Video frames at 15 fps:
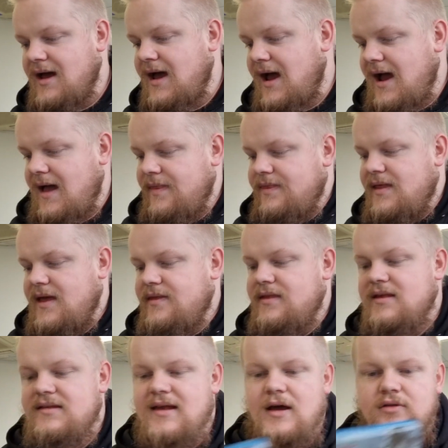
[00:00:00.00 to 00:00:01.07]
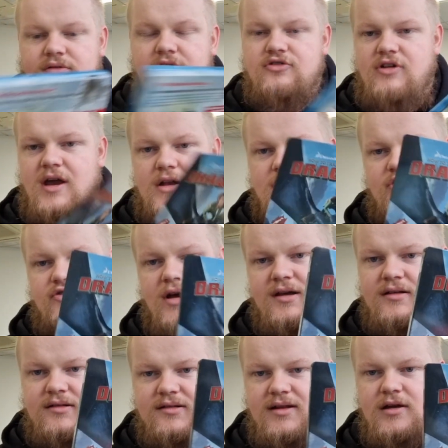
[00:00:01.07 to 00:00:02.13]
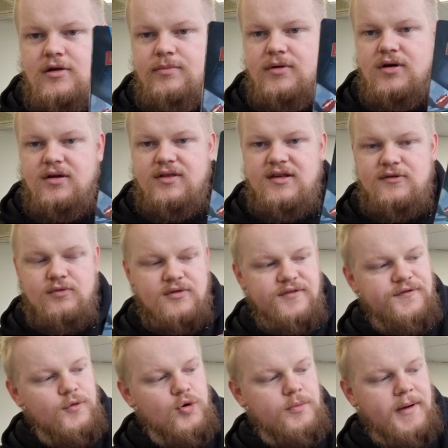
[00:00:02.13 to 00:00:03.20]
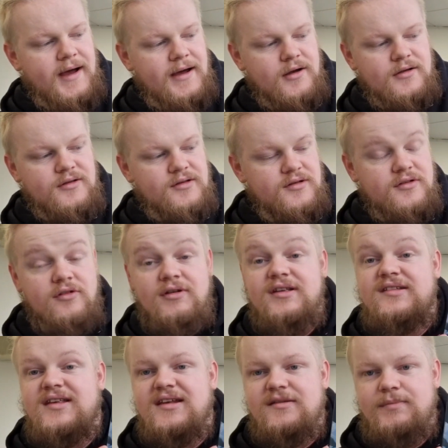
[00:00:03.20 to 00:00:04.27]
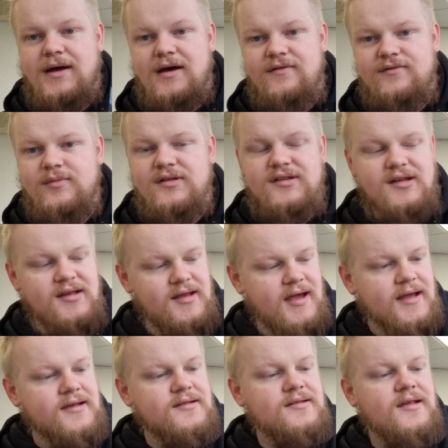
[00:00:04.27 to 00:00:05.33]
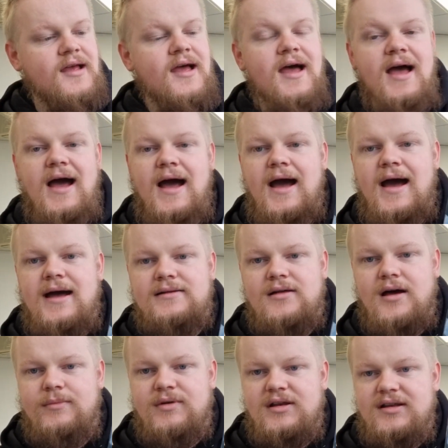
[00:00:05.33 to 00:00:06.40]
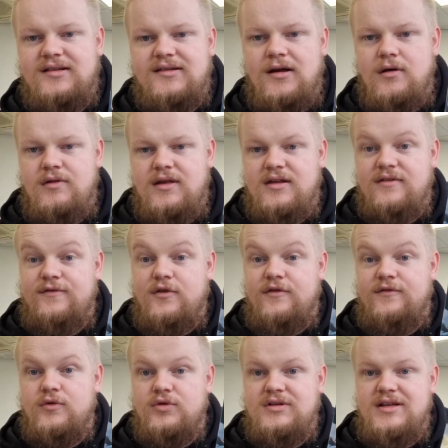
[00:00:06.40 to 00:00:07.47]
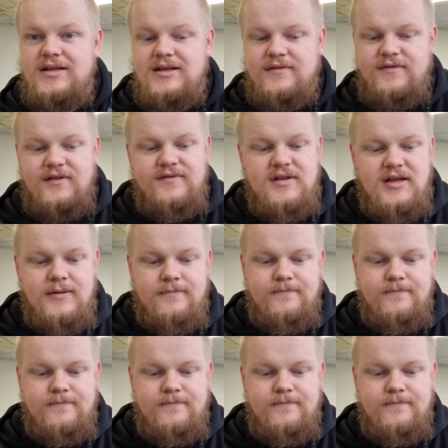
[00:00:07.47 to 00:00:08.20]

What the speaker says: And then this How to Train Your Dragon Steelbook, this was £6 from CEX, and I'm going to sell this for £14.50.